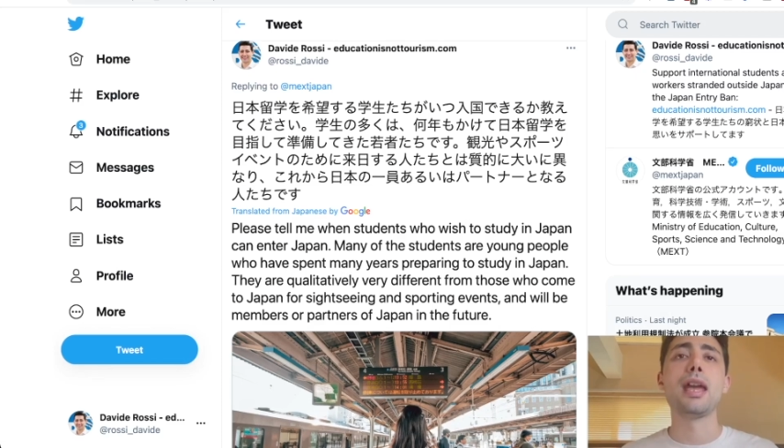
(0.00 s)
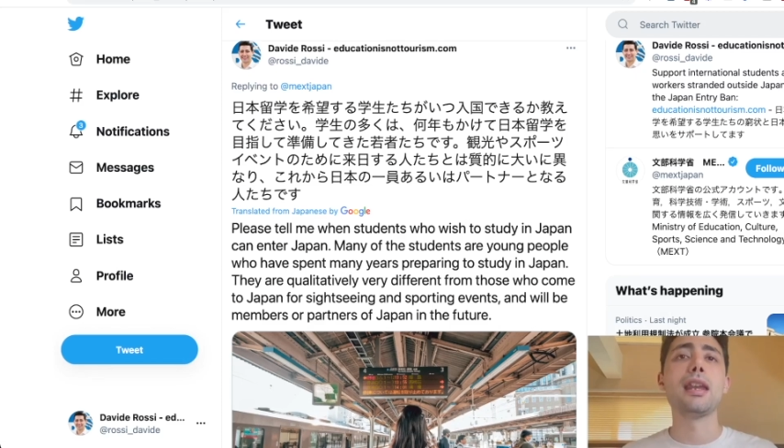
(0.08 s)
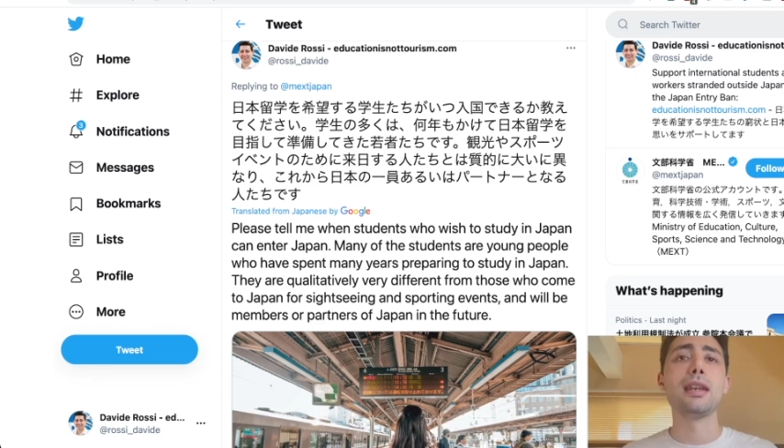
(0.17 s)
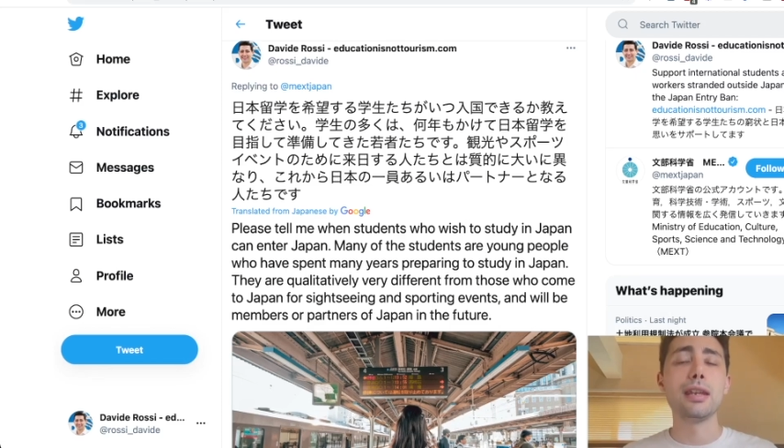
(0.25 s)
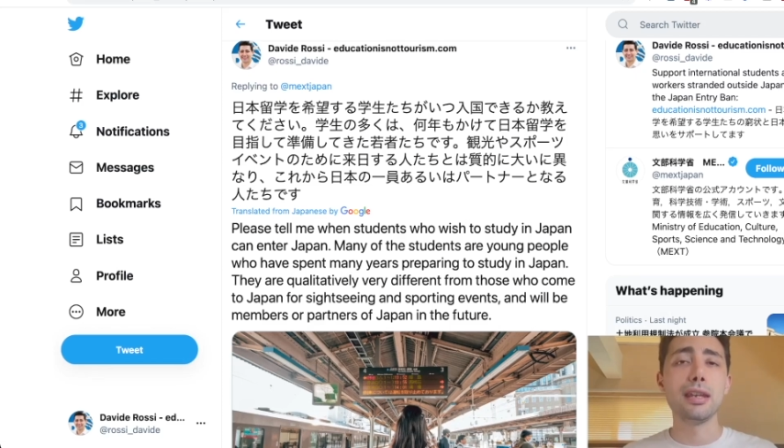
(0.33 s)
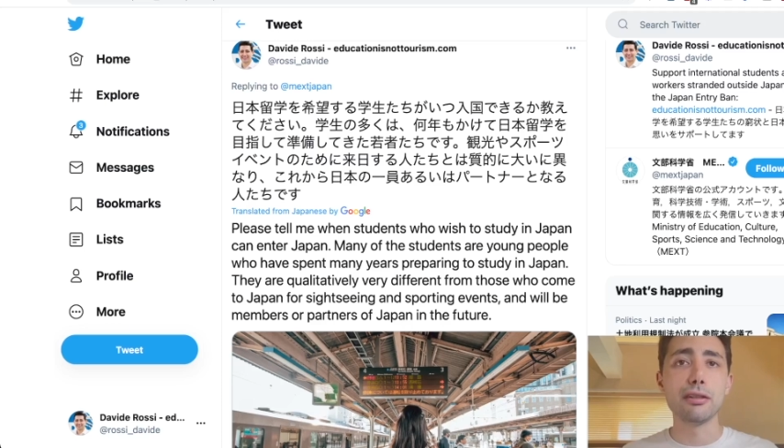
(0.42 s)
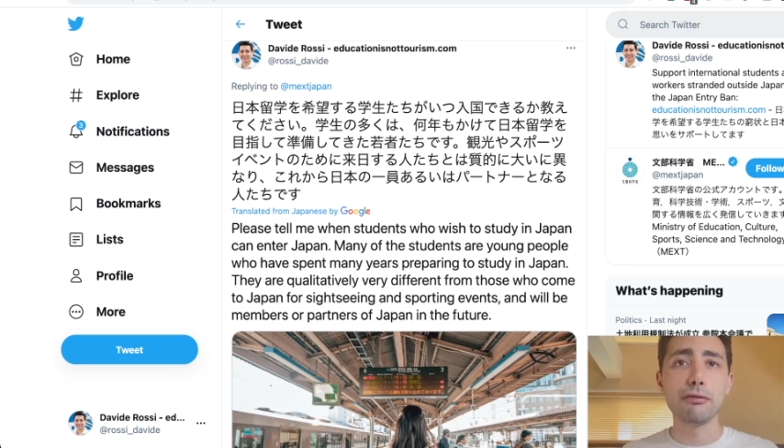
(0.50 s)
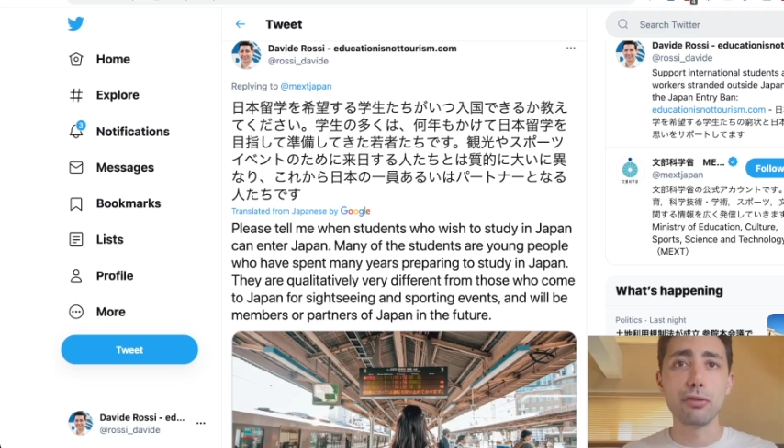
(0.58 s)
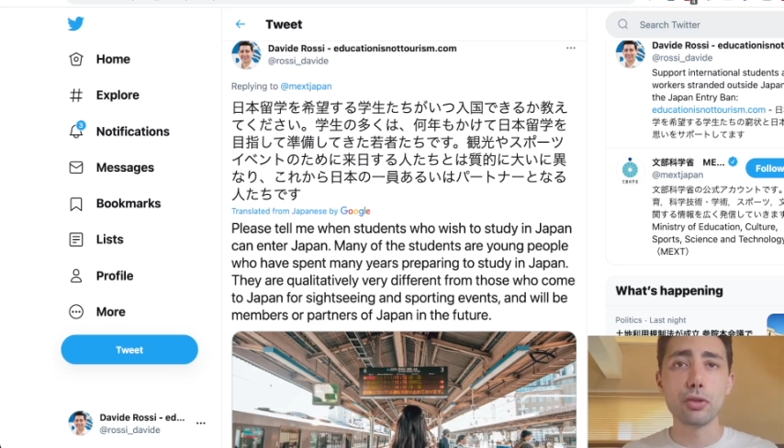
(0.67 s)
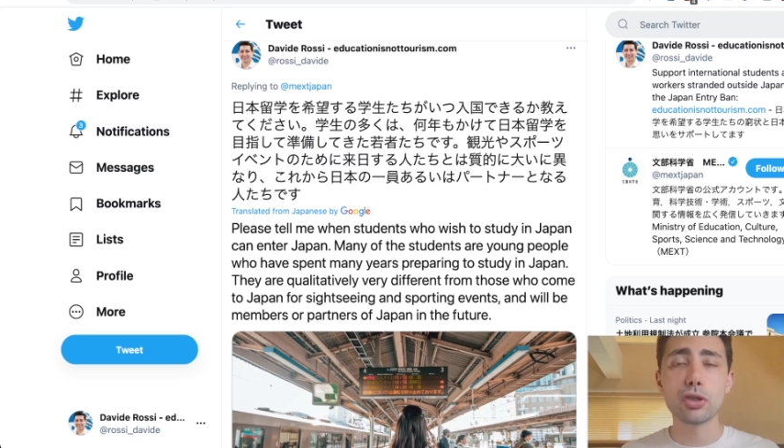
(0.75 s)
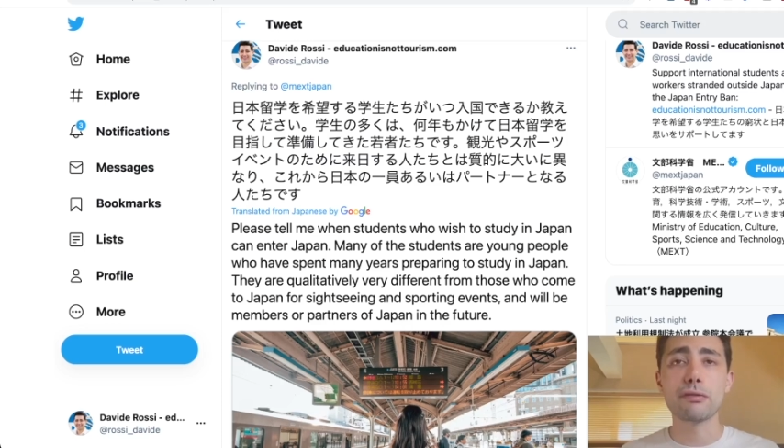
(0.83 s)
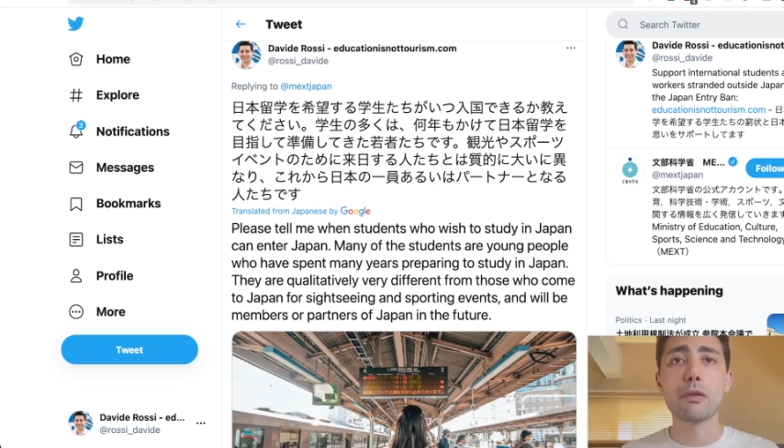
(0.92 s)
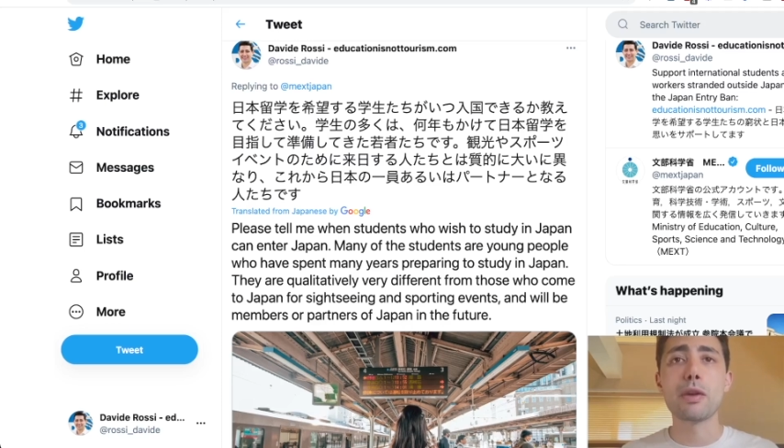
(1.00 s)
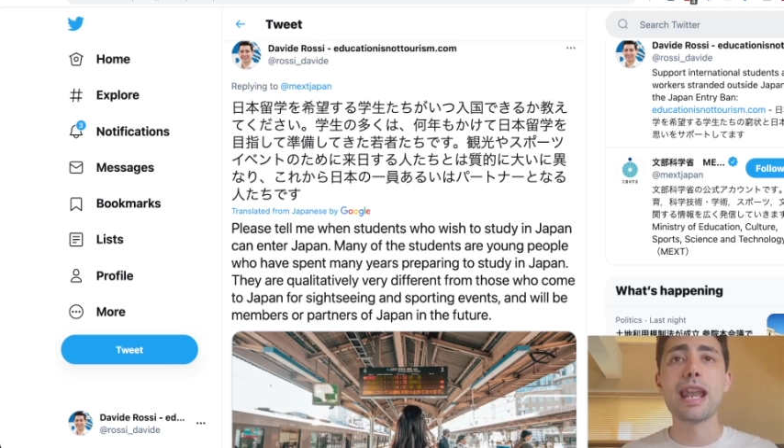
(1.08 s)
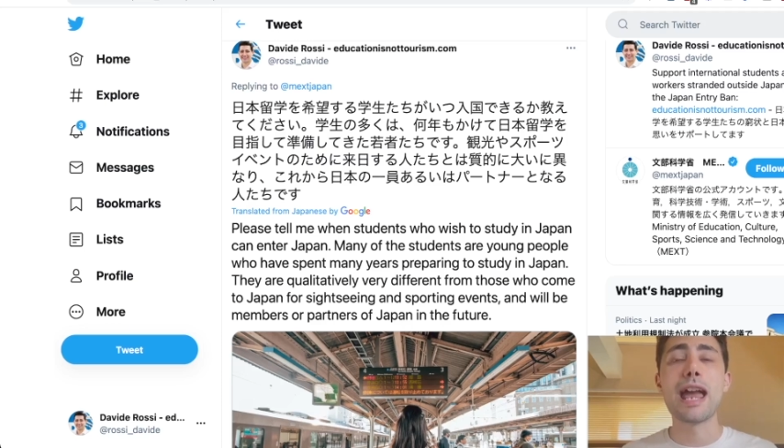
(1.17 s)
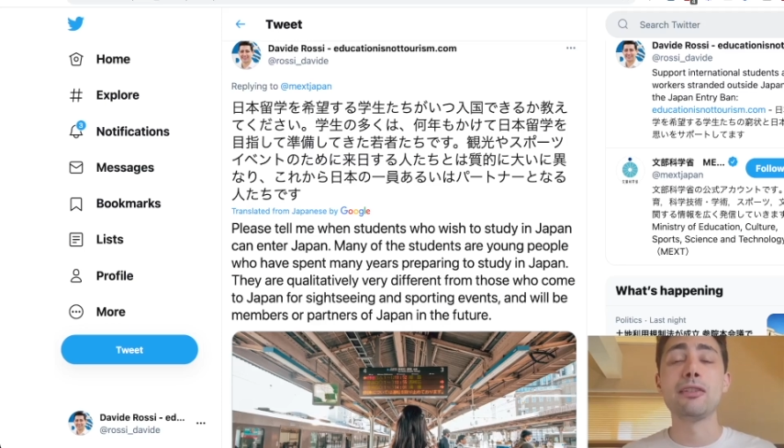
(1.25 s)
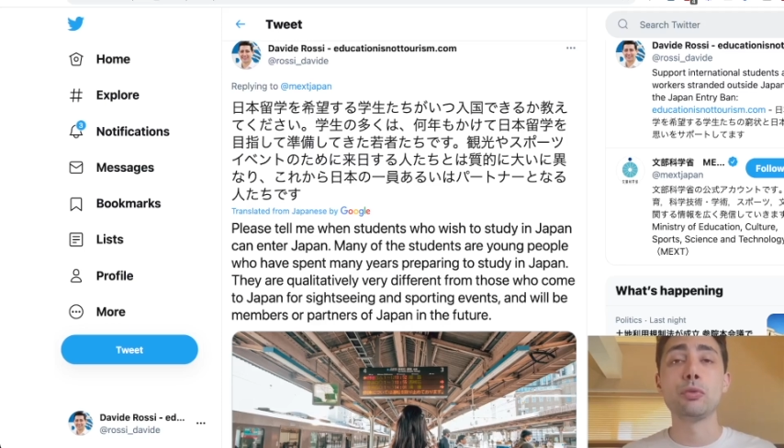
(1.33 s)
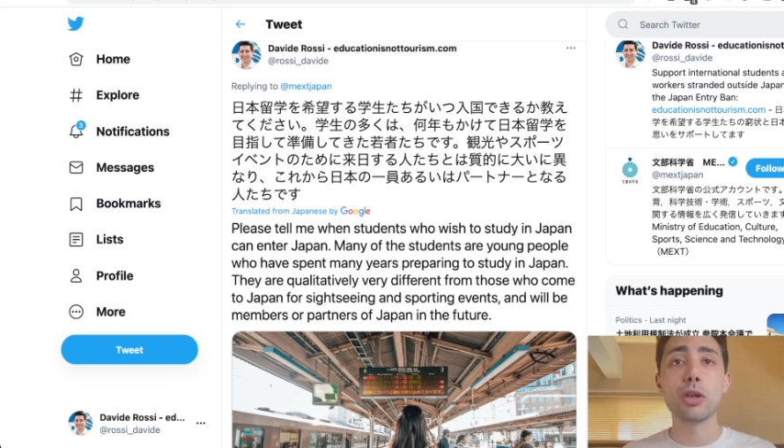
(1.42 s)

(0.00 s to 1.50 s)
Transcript: and in the future of our lives,